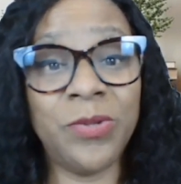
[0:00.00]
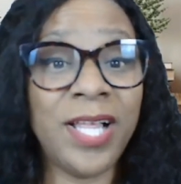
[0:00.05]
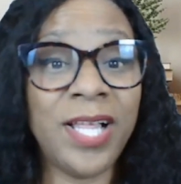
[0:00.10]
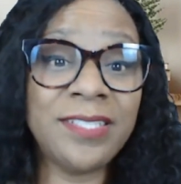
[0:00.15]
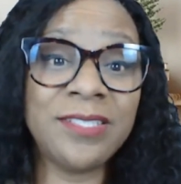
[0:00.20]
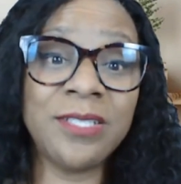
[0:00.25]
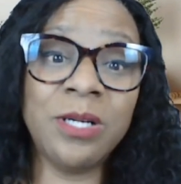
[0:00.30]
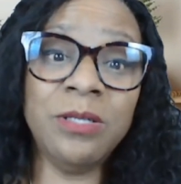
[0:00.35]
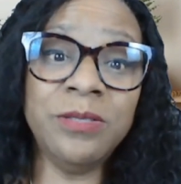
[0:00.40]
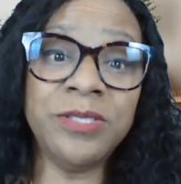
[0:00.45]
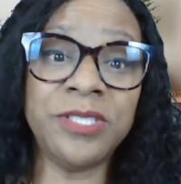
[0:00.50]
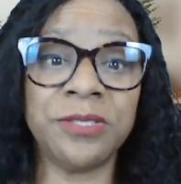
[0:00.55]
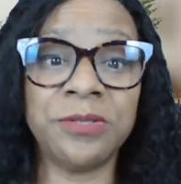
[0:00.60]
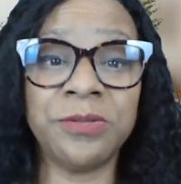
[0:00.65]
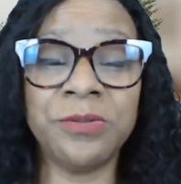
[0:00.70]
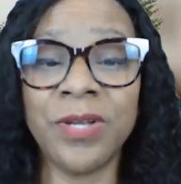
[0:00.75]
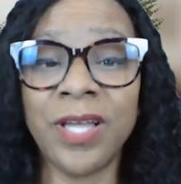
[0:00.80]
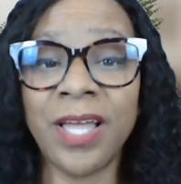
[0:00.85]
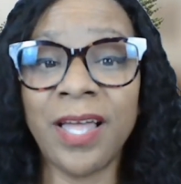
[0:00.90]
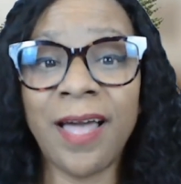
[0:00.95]
Well, I told
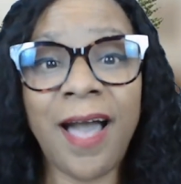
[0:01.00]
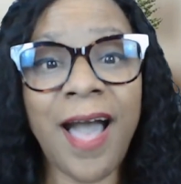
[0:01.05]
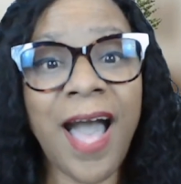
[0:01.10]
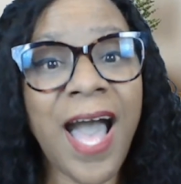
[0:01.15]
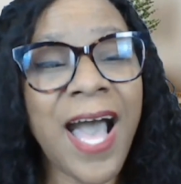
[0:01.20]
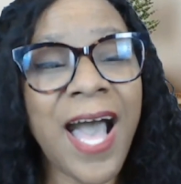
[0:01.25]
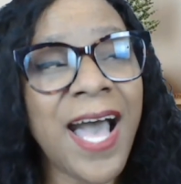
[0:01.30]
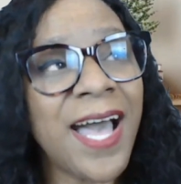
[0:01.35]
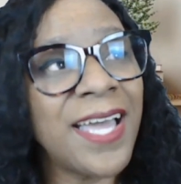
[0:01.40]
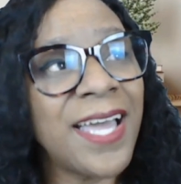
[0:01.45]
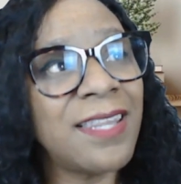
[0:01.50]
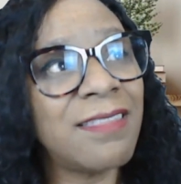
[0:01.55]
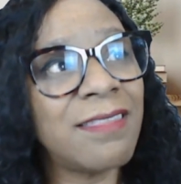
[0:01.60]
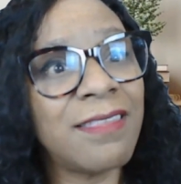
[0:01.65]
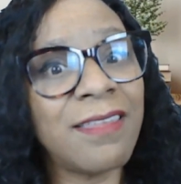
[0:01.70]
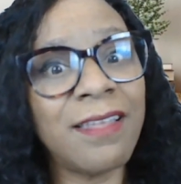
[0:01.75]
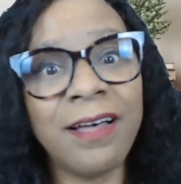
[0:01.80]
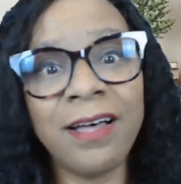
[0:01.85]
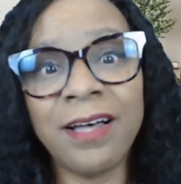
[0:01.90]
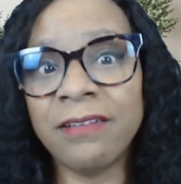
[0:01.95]
you, I
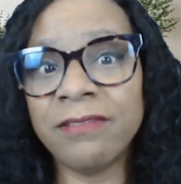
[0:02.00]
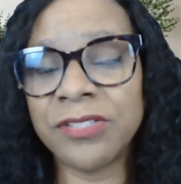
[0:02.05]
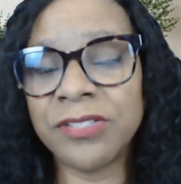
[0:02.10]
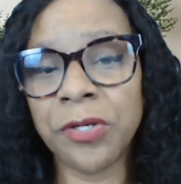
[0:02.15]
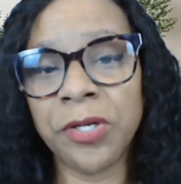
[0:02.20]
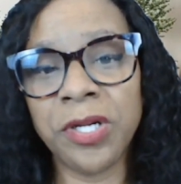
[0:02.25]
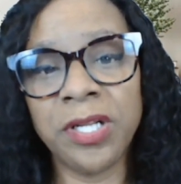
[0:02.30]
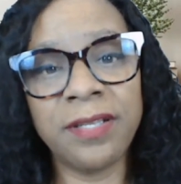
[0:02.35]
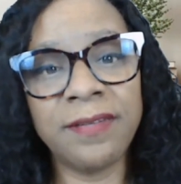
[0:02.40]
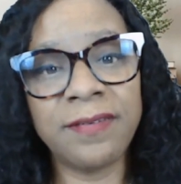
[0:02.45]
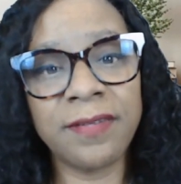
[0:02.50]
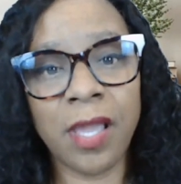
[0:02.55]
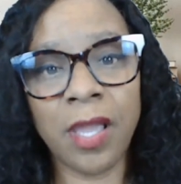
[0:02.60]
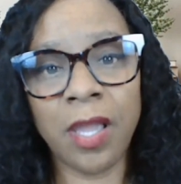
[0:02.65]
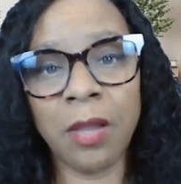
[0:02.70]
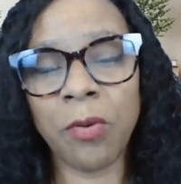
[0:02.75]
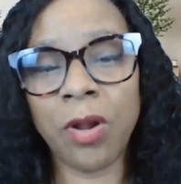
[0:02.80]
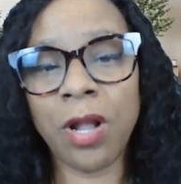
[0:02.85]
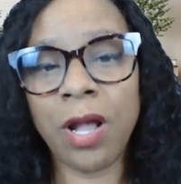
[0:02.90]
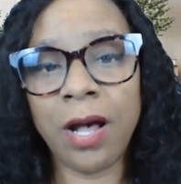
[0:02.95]
love turning this
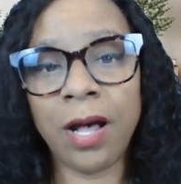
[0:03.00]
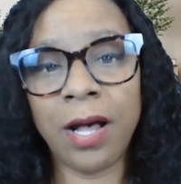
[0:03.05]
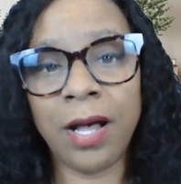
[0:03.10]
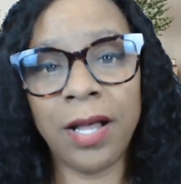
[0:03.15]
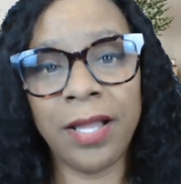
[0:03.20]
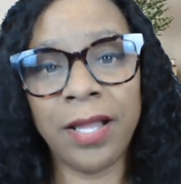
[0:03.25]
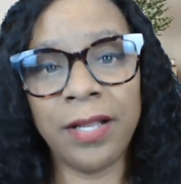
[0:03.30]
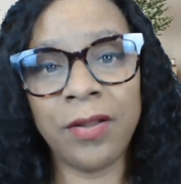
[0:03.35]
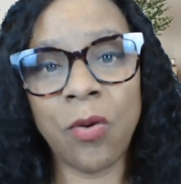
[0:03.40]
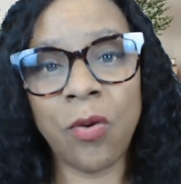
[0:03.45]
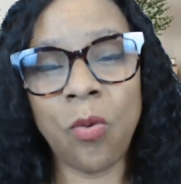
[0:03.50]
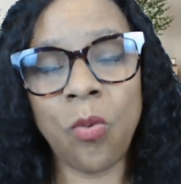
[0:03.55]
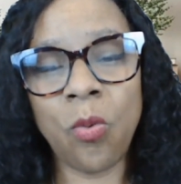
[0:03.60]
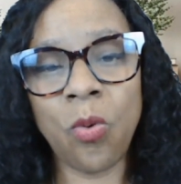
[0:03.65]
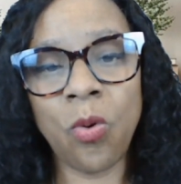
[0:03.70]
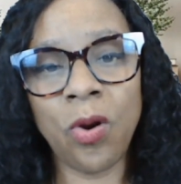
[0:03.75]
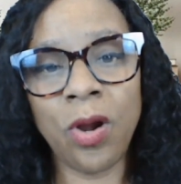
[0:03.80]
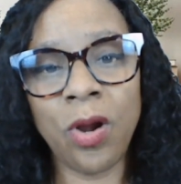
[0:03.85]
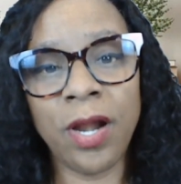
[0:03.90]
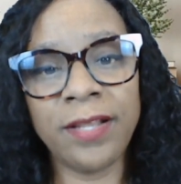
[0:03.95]
camera on
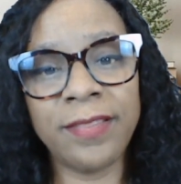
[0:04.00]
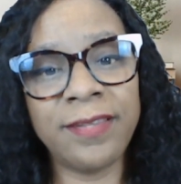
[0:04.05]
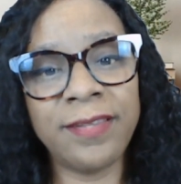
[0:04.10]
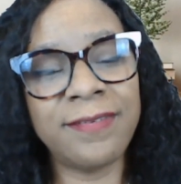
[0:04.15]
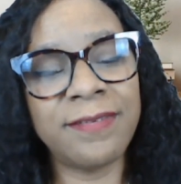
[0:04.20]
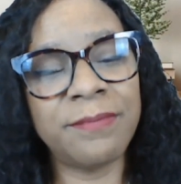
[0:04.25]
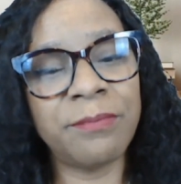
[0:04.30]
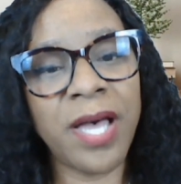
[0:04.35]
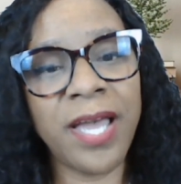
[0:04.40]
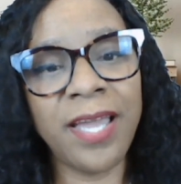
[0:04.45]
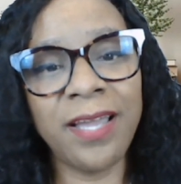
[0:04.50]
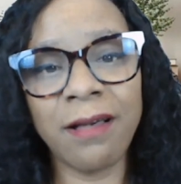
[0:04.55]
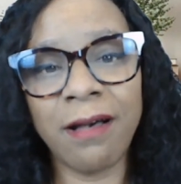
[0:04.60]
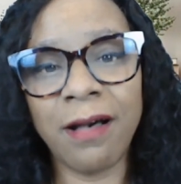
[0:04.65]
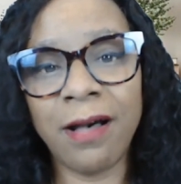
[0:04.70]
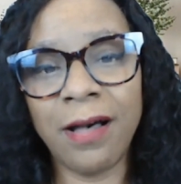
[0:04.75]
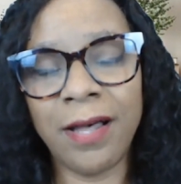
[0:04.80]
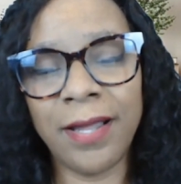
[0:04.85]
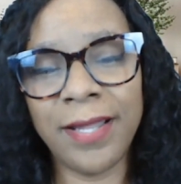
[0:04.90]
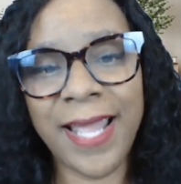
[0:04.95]
or this mic
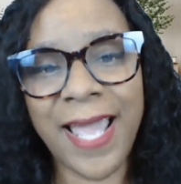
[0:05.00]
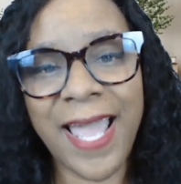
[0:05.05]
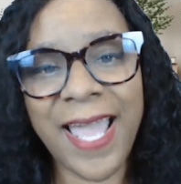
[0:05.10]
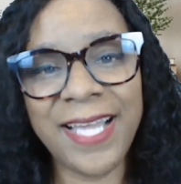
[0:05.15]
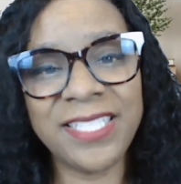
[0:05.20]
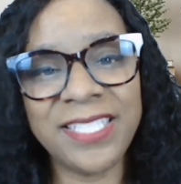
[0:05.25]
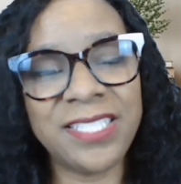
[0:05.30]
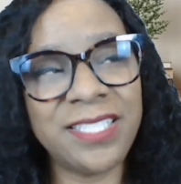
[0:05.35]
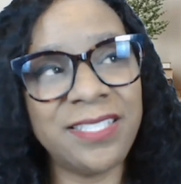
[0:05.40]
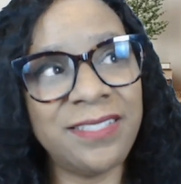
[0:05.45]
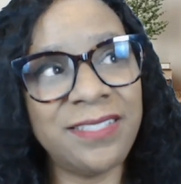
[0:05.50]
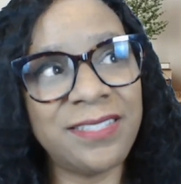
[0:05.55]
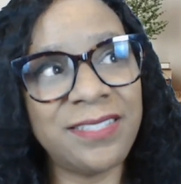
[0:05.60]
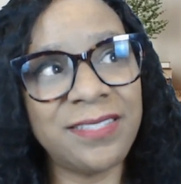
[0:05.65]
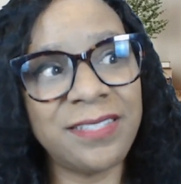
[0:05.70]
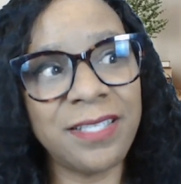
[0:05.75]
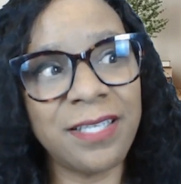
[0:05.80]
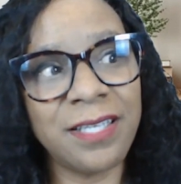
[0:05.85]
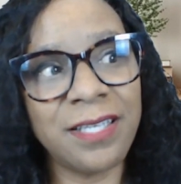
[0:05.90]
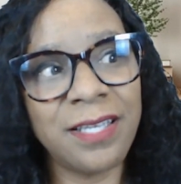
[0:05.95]
on and
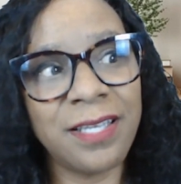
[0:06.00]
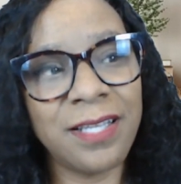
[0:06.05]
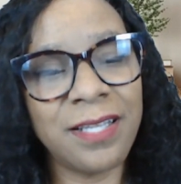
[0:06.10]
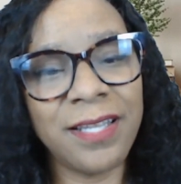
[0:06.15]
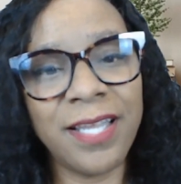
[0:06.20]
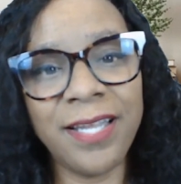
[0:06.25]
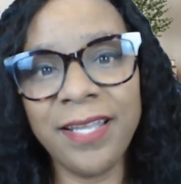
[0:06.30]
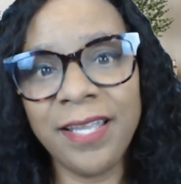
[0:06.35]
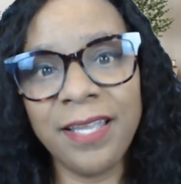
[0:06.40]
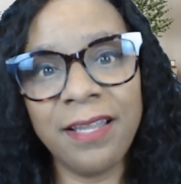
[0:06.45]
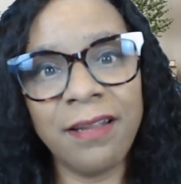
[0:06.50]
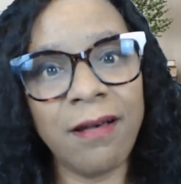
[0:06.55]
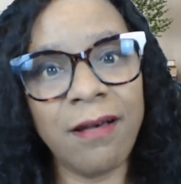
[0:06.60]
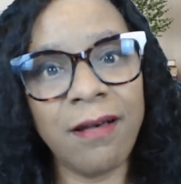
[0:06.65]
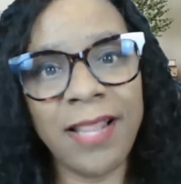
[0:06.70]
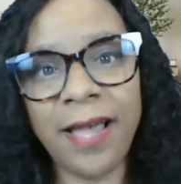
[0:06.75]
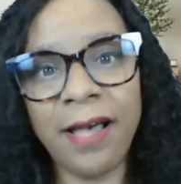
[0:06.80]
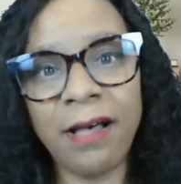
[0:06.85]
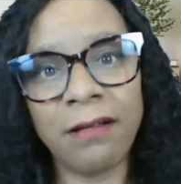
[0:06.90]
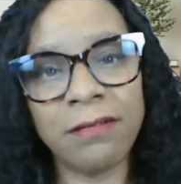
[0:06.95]
just letting it
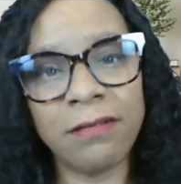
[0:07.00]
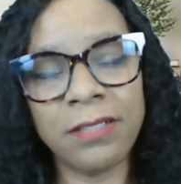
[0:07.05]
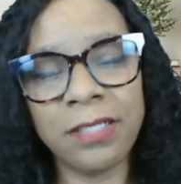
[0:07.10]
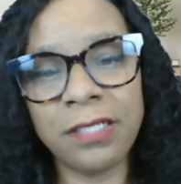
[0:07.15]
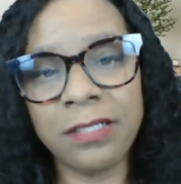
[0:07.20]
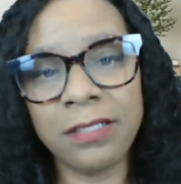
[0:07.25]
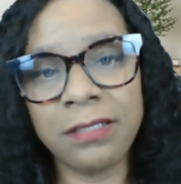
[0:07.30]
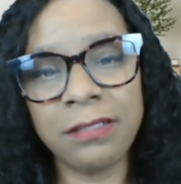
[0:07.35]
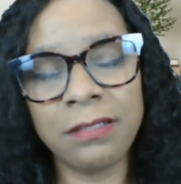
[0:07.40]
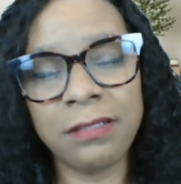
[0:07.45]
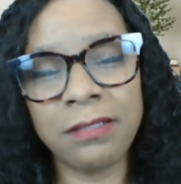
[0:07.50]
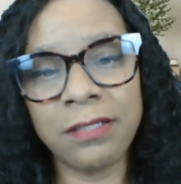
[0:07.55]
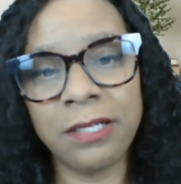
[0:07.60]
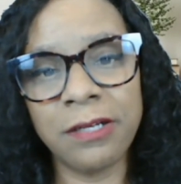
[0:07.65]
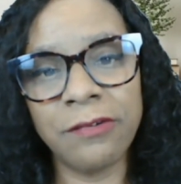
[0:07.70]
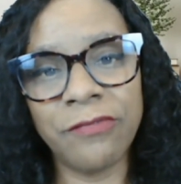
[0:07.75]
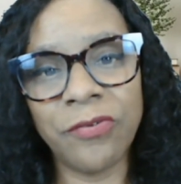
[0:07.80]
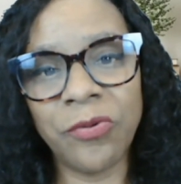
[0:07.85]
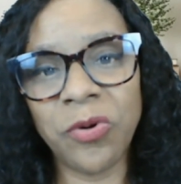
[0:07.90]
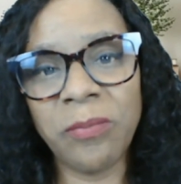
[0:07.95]
all out
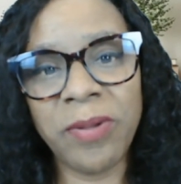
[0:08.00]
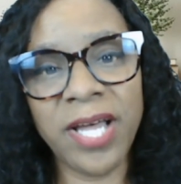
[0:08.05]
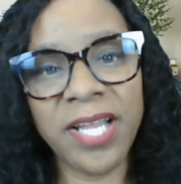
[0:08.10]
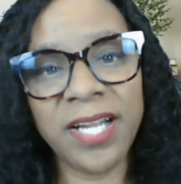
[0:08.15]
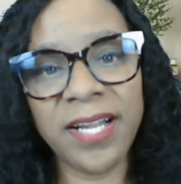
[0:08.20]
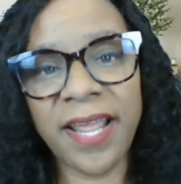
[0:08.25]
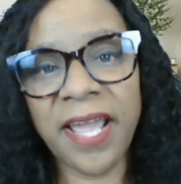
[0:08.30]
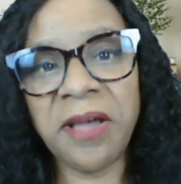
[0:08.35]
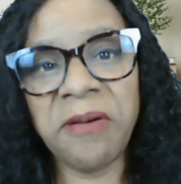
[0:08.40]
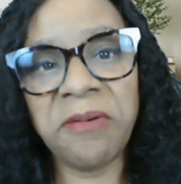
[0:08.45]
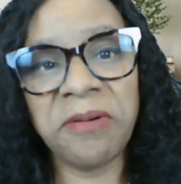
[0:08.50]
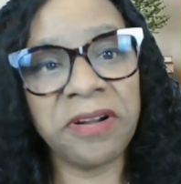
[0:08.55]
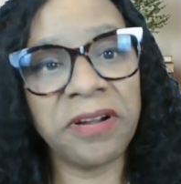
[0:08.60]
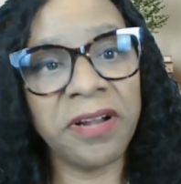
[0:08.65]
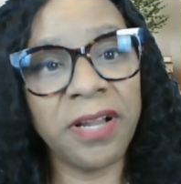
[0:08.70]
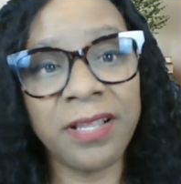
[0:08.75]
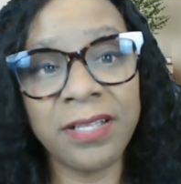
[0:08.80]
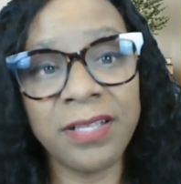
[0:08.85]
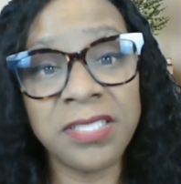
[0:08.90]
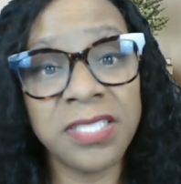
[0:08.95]
for about an hour,